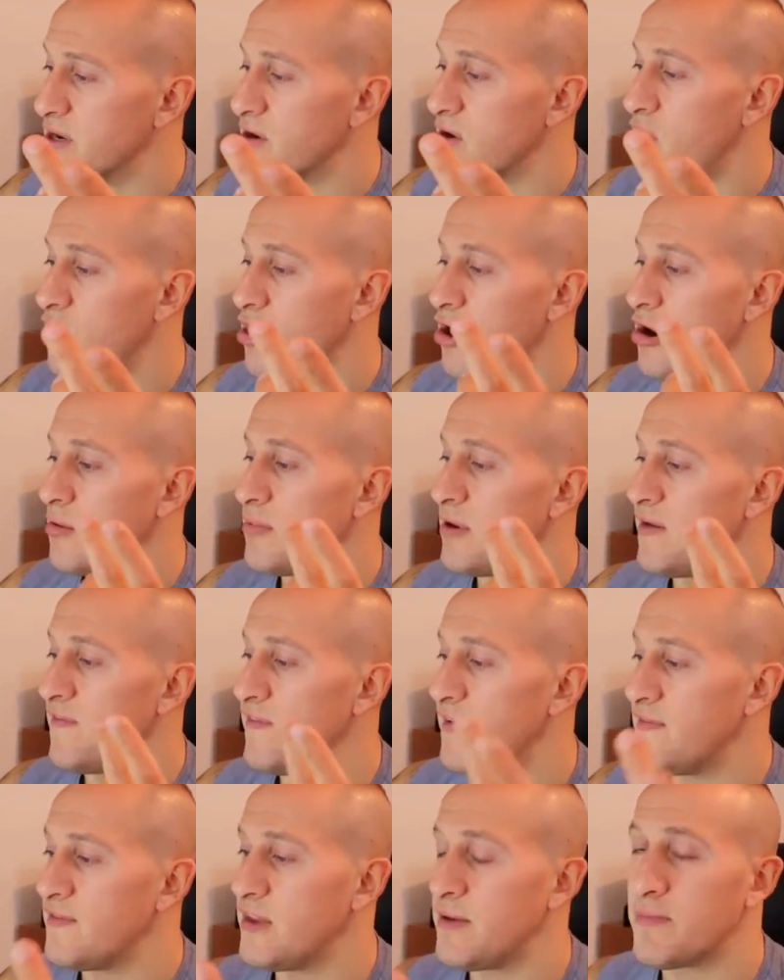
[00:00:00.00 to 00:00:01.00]
carb, and
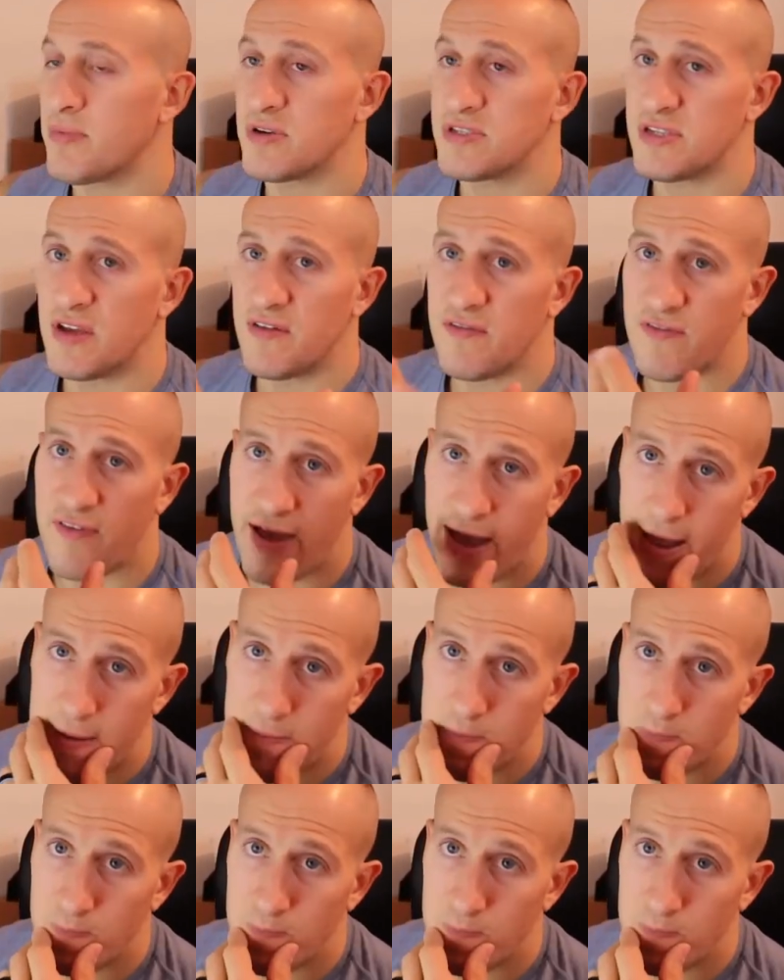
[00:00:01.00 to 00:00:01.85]
15% fat.